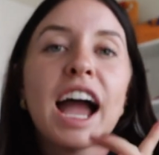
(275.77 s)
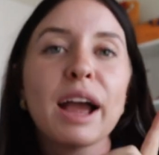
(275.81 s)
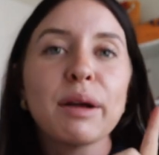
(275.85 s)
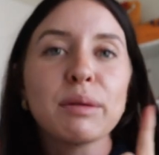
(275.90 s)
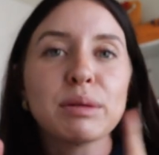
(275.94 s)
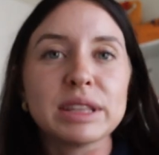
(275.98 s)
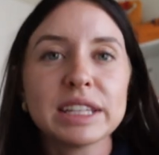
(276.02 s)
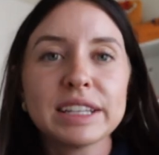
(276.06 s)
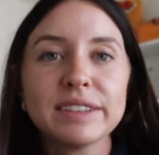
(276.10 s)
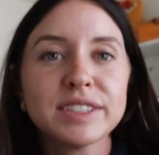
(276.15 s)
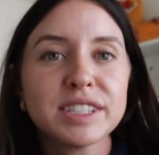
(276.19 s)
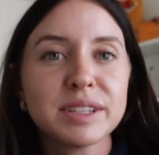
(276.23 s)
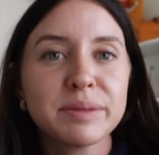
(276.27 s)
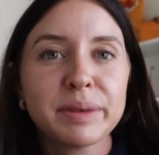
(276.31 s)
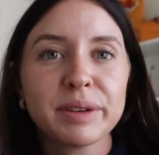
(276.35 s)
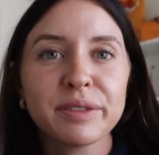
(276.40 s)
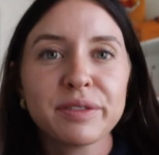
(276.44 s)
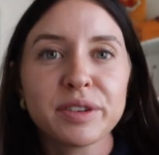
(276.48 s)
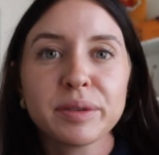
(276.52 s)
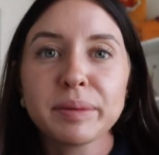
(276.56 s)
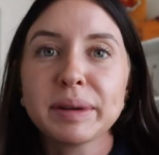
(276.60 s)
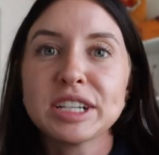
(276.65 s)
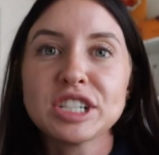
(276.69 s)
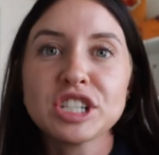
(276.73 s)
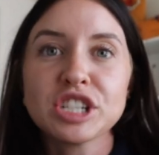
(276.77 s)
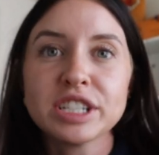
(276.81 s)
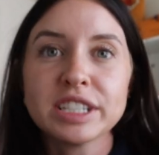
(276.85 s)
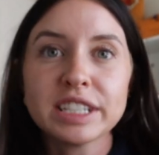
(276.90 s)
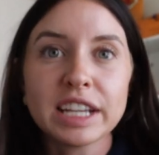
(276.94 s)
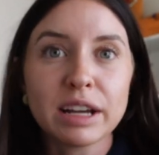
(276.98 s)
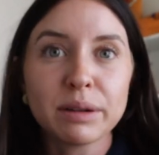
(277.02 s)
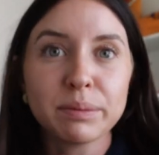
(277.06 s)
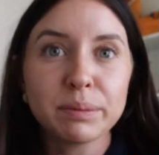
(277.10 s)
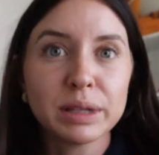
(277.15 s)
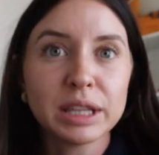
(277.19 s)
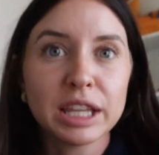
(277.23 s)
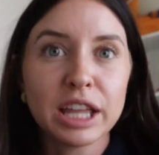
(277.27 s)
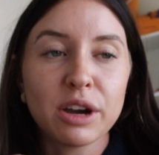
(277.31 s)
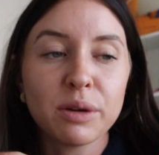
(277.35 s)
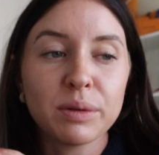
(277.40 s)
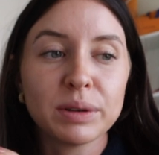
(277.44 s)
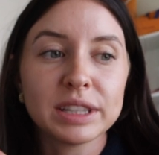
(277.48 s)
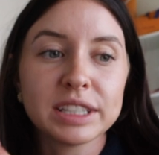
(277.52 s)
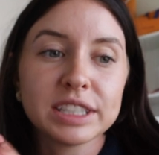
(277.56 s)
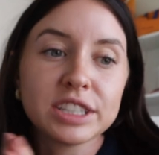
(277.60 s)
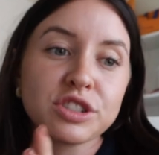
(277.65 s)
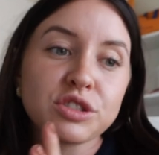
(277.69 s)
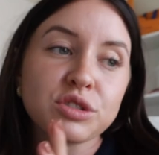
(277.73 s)
I will leave some information down
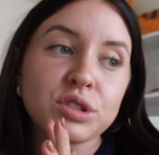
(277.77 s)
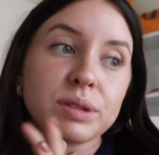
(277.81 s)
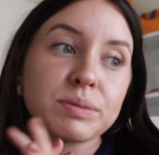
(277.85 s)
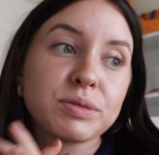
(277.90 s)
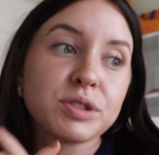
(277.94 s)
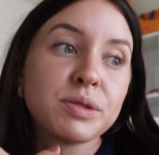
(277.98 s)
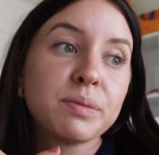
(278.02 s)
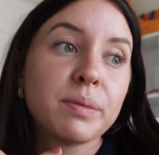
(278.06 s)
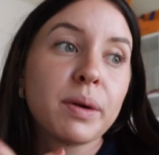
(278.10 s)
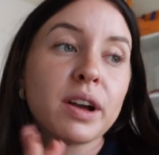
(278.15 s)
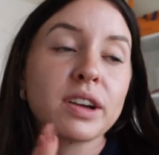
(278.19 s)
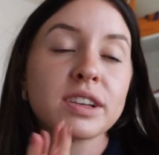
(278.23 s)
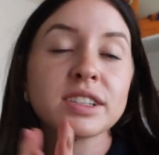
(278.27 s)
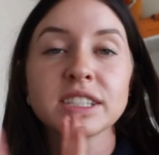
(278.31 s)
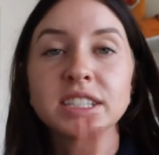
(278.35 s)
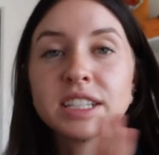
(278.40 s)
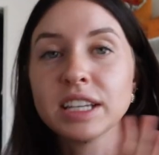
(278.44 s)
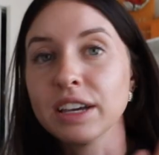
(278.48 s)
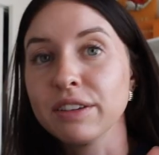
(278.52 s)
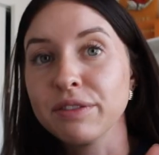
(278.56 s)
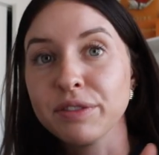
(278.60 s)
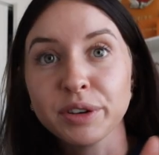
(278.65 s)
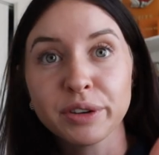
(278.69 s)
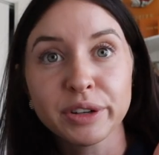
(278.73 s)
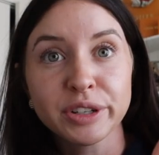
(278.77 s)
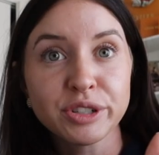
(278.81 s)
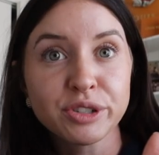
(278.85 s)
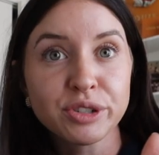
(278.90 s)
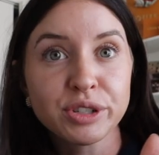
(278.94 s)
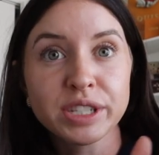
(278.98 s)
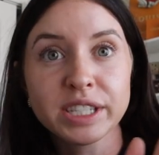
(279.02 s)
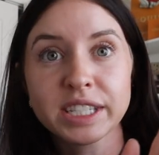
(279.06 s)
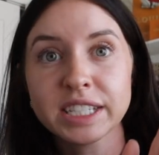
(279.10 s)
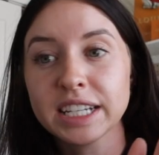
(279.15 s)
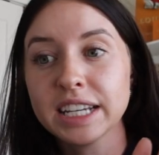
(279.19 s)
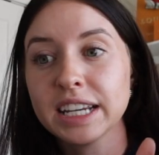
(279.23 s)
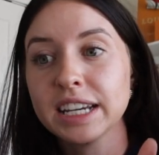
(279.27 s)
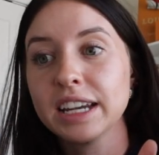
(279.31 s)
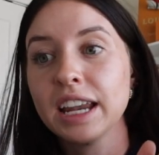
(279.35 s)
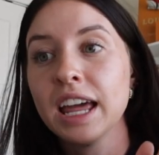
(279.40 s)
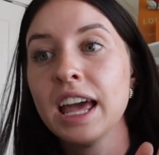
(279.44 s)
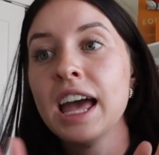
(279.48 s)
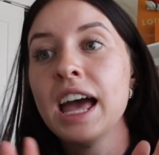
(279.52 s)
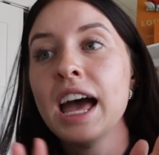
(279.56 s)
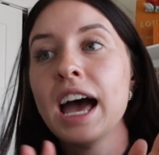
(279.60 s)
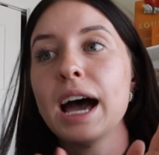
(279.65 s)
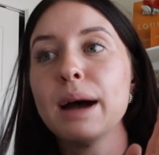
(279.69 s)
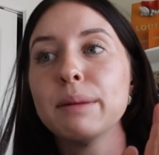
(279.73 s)
below in the description box if you're interested.